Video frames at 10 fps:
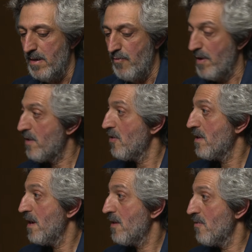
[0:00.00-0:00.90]
was
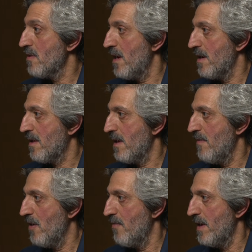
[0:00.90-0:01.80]
not recognized
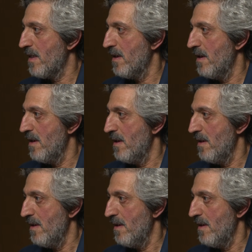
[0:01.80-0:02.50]
somehow by the